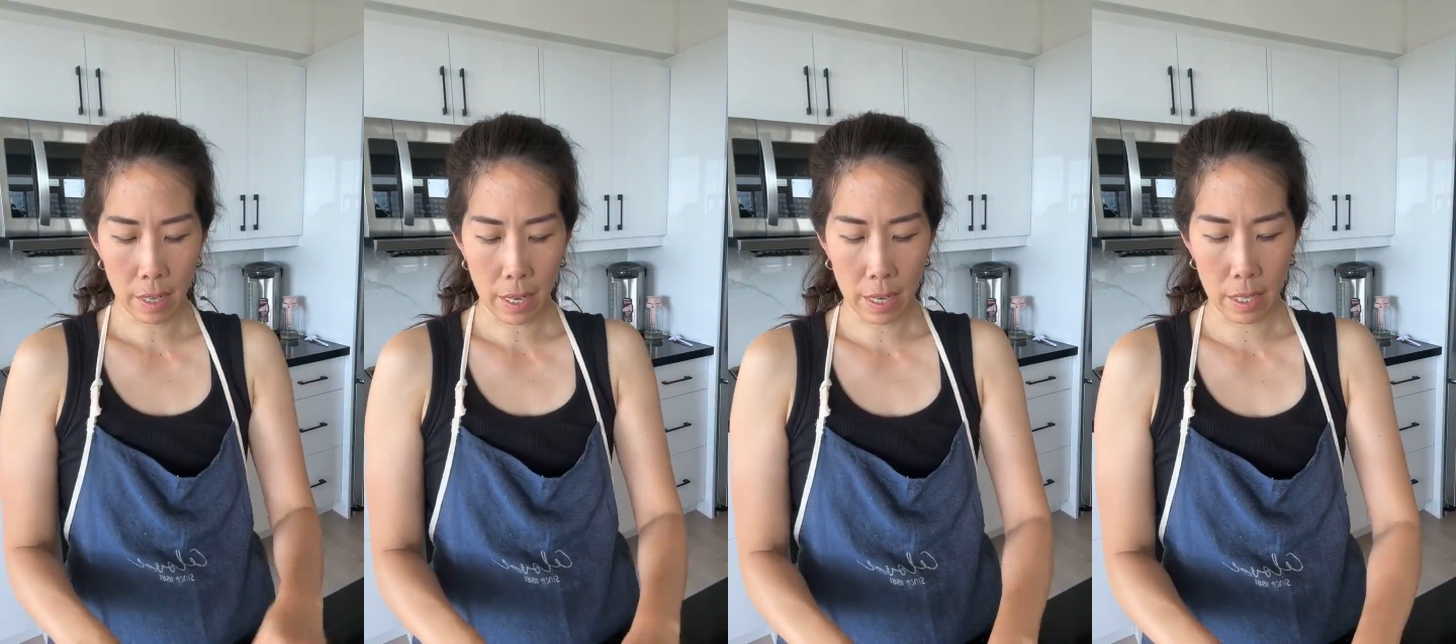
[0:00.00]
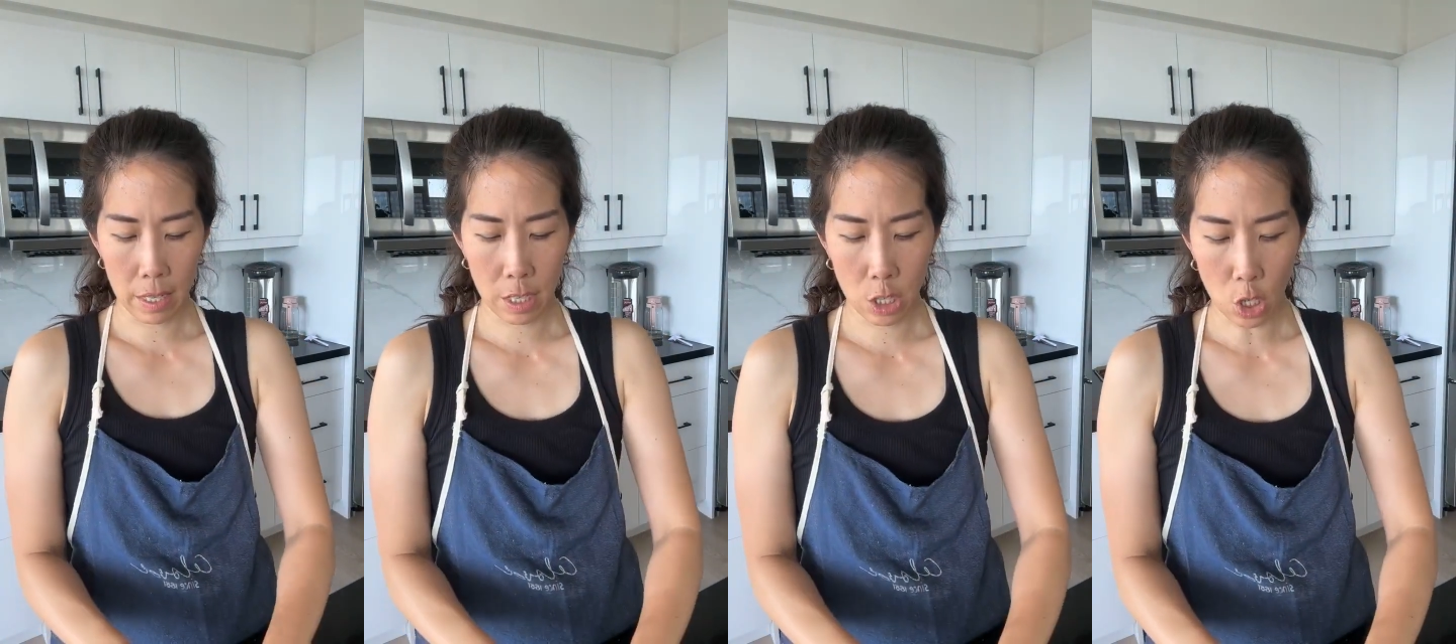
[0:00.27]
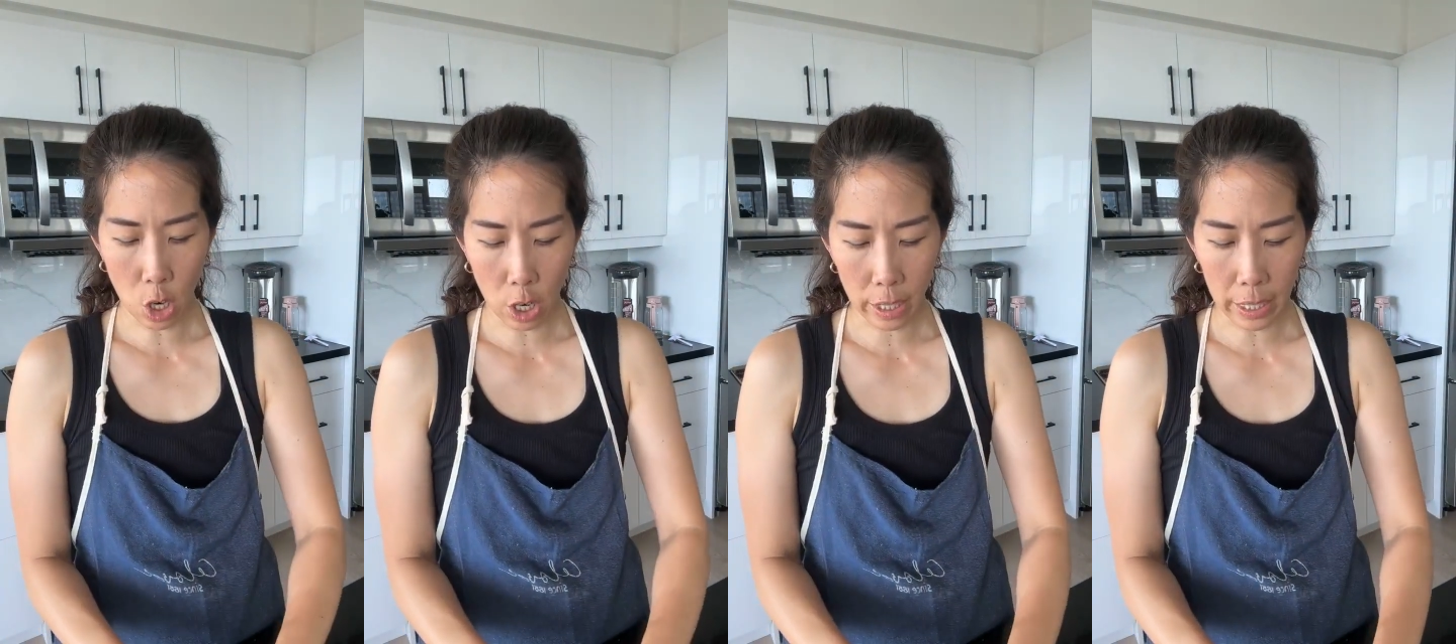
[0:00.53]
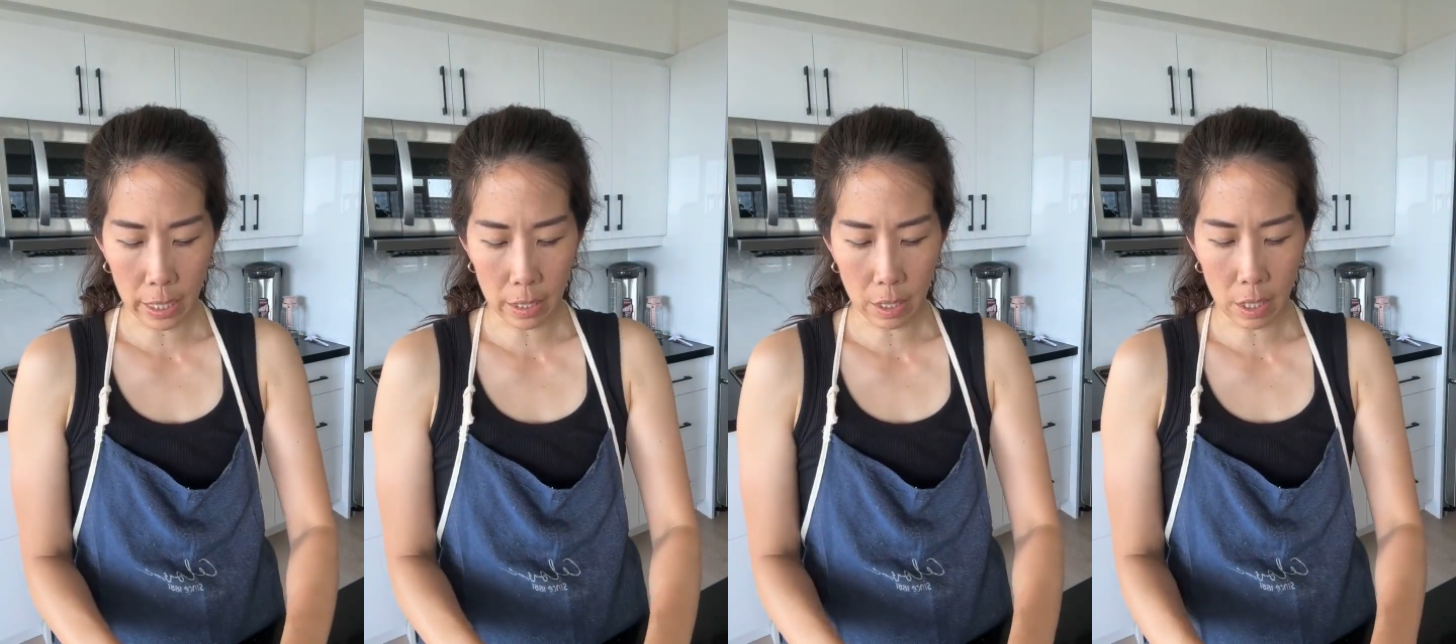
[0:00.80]
It
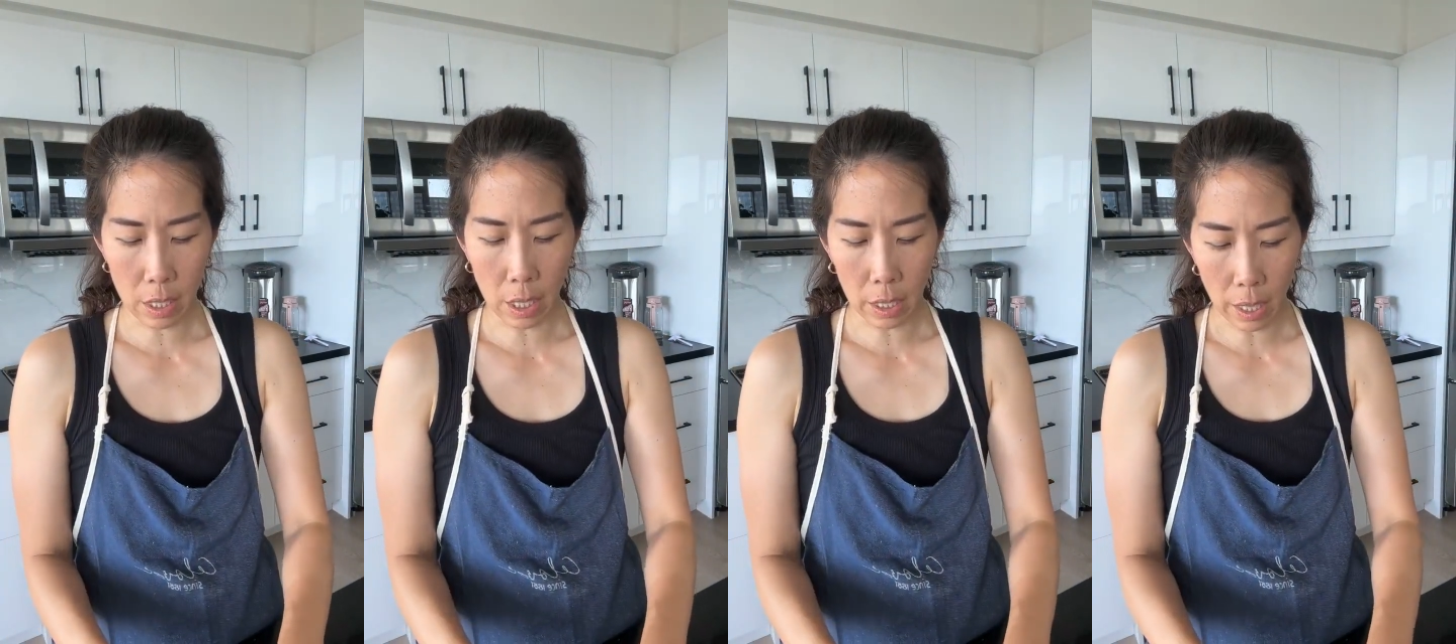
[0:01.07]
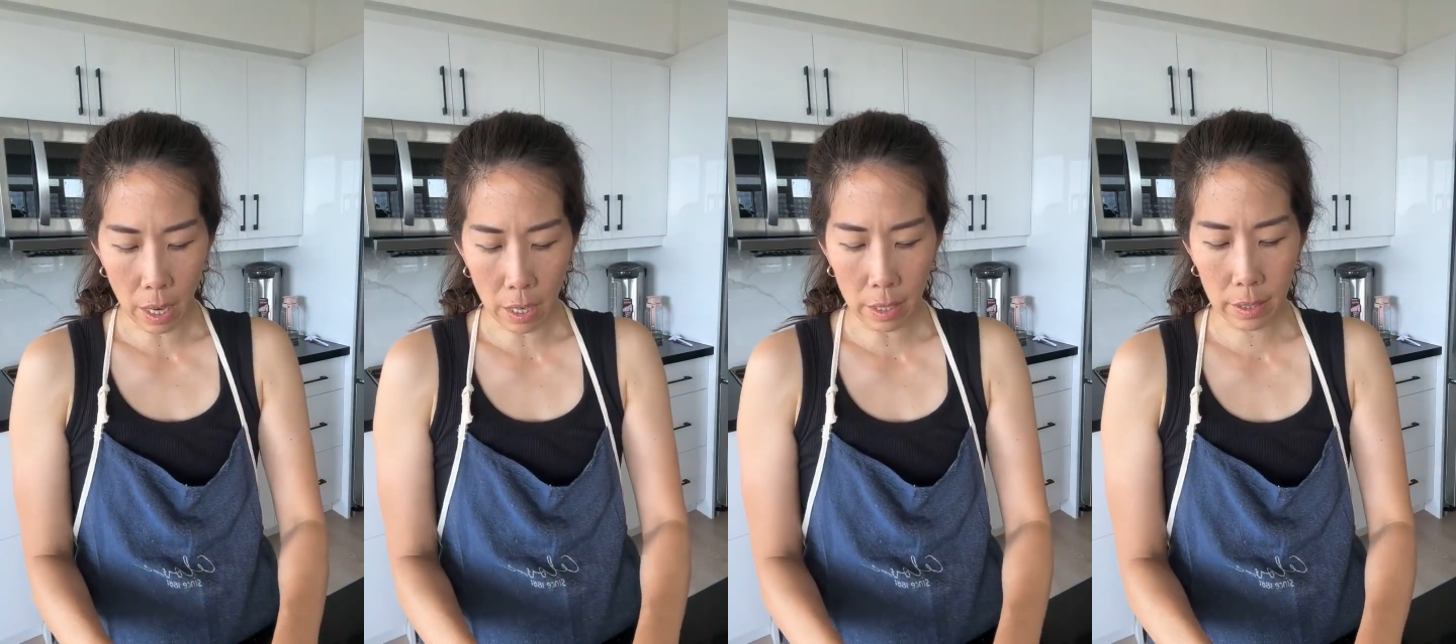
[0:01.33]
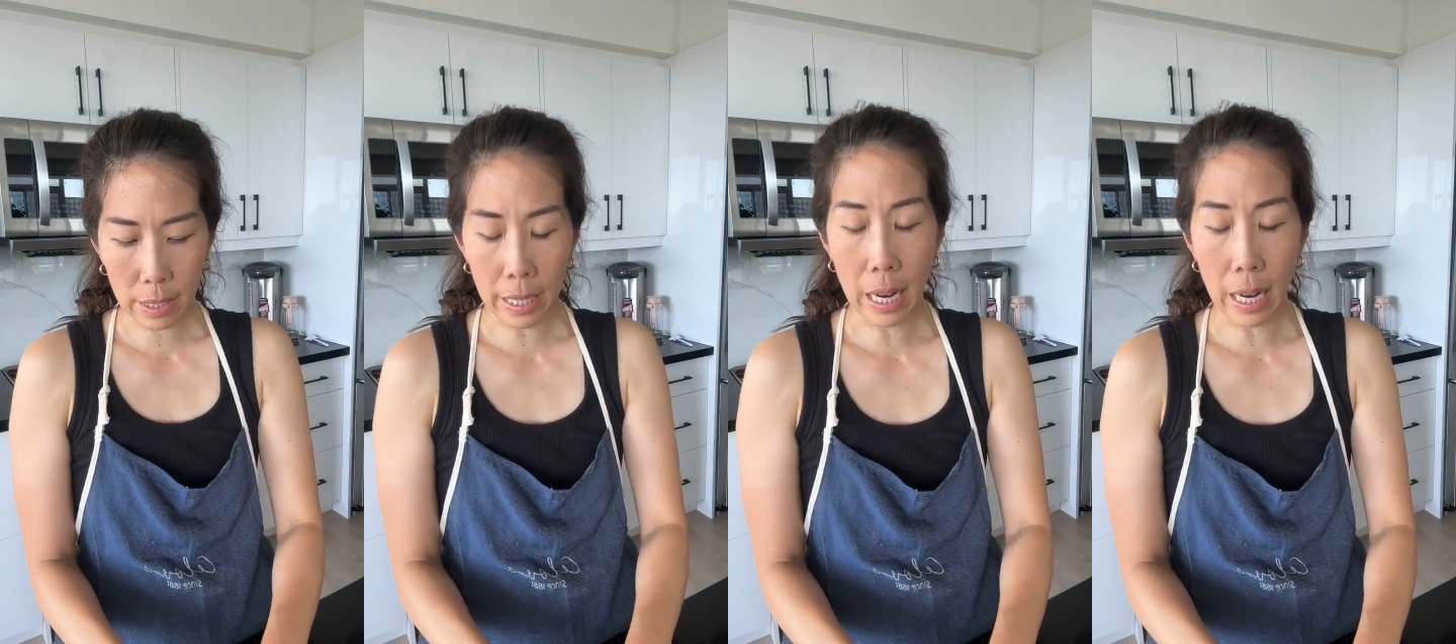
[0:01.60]
targets the lungs.